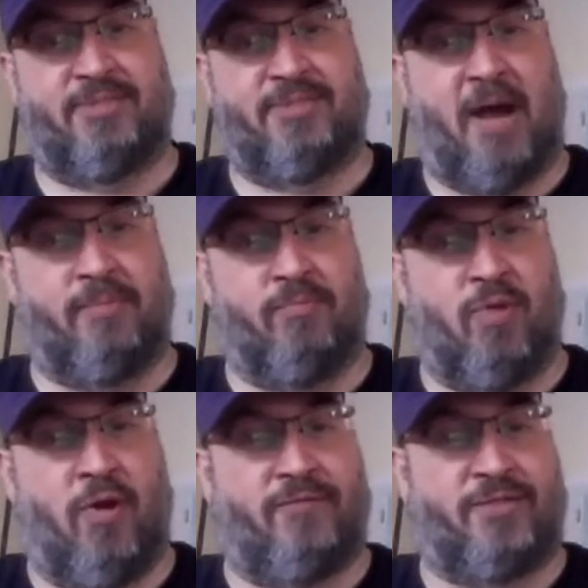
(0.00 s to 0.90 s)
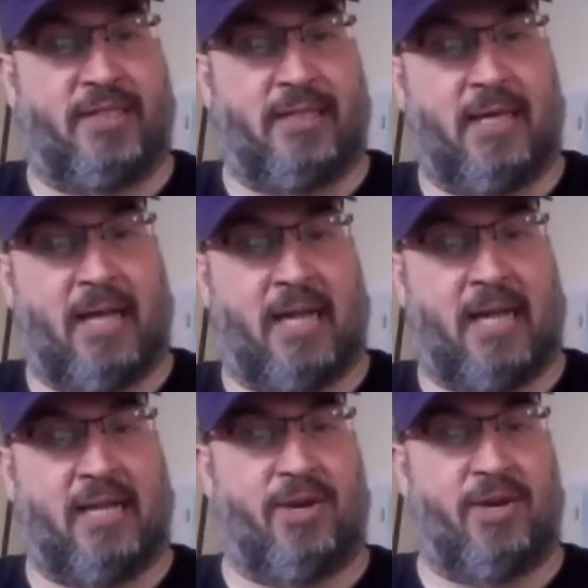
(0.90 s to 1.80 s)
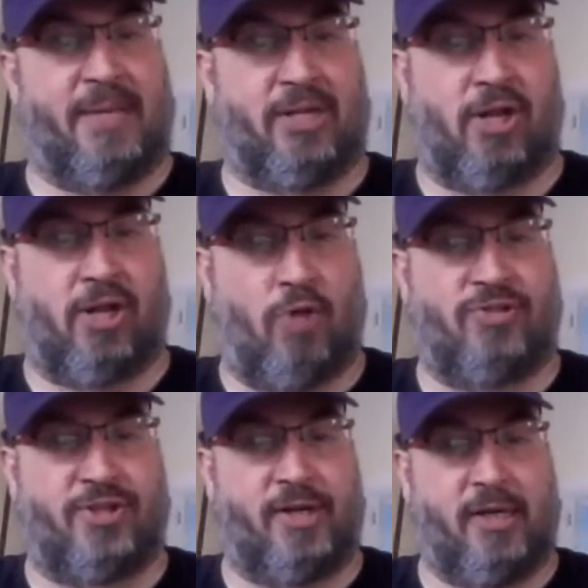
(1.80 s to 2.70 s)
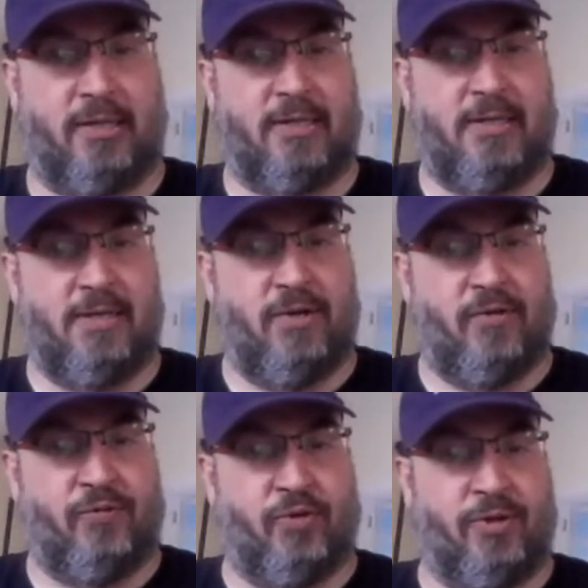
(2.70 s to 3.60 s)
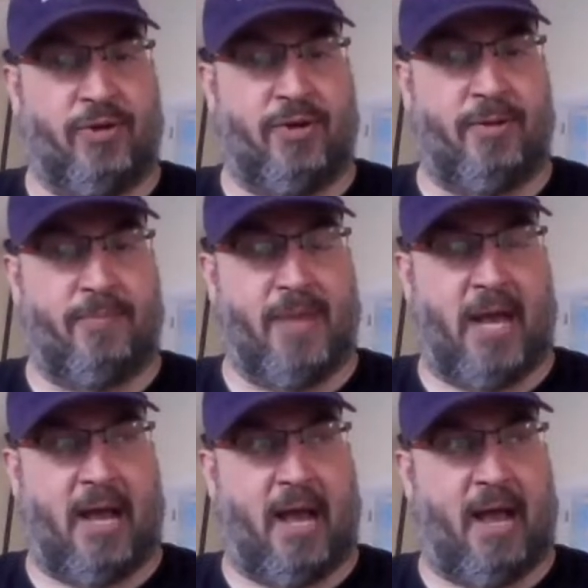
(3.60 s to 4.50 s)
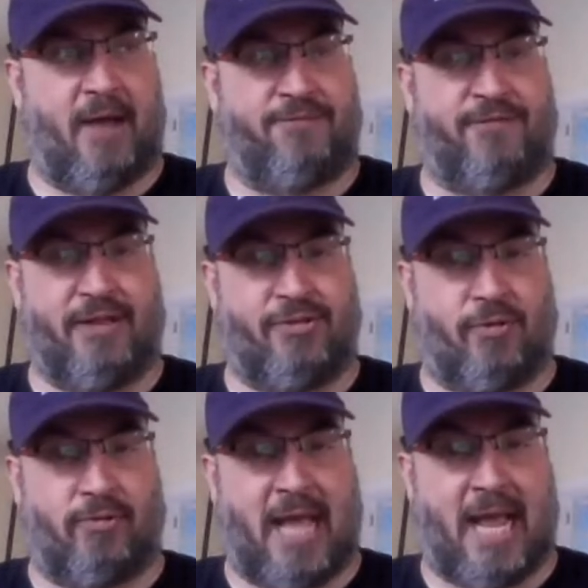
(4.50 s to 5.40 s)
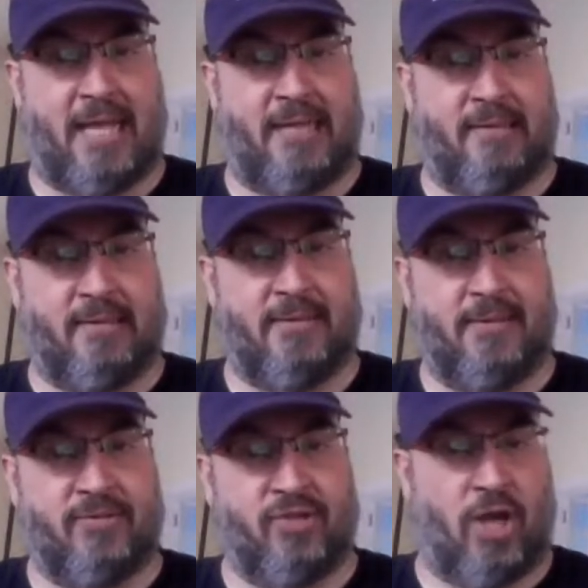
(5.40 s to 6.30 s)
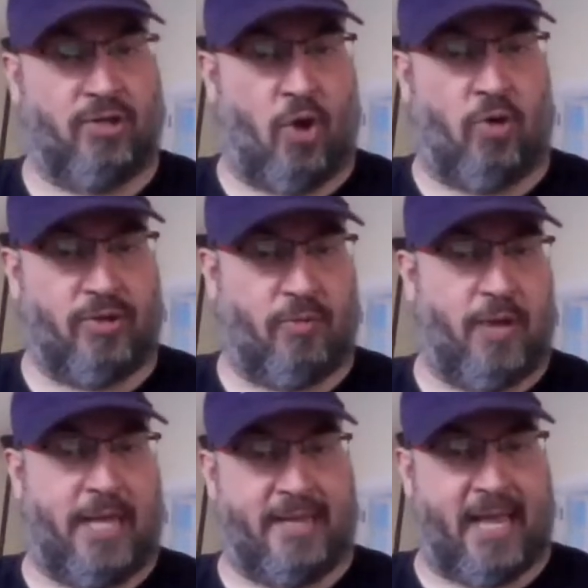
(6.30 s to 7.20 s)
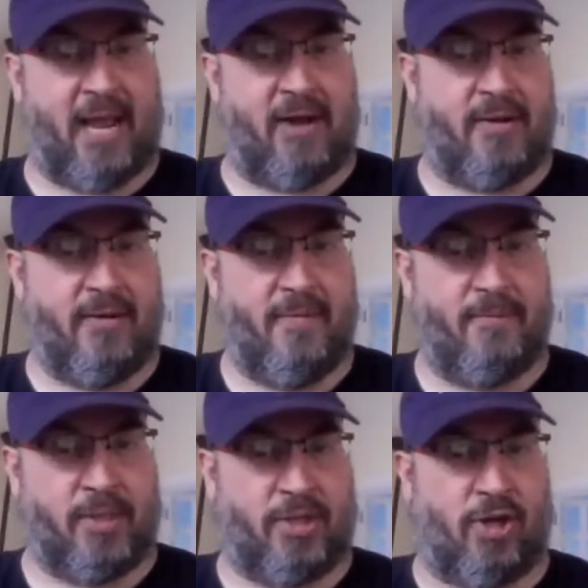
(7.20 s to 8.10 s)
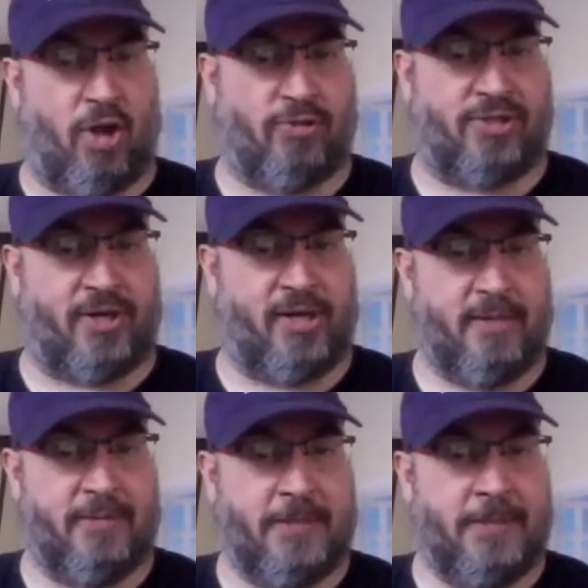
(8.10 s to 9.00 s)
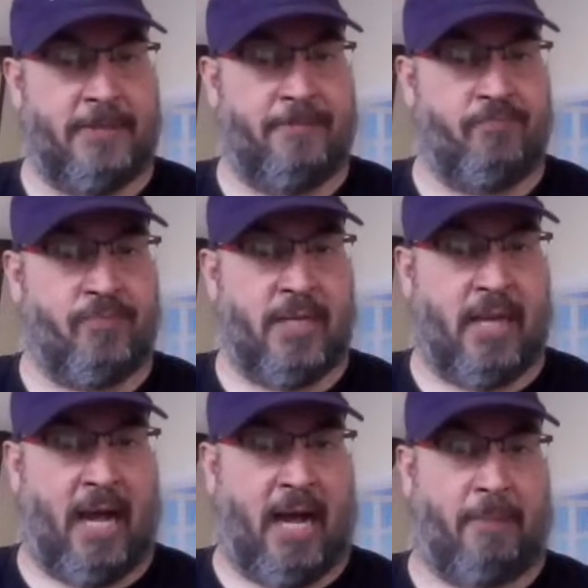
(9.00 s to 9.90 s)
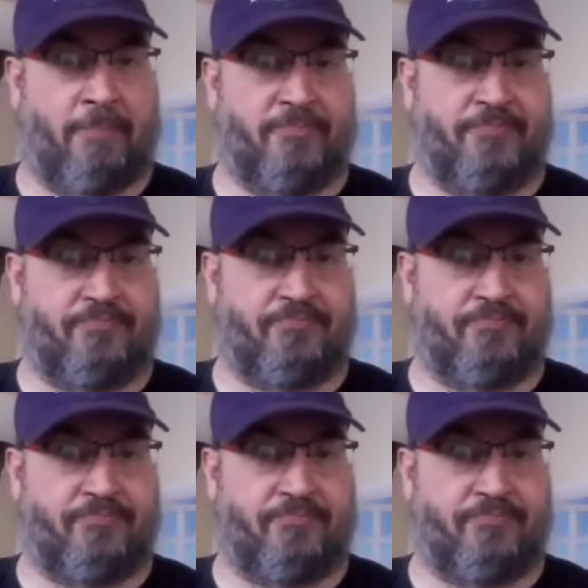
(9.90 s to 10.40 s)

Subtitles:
spot moves a little bit closer to the free throw line, not all the way there, but closer, um,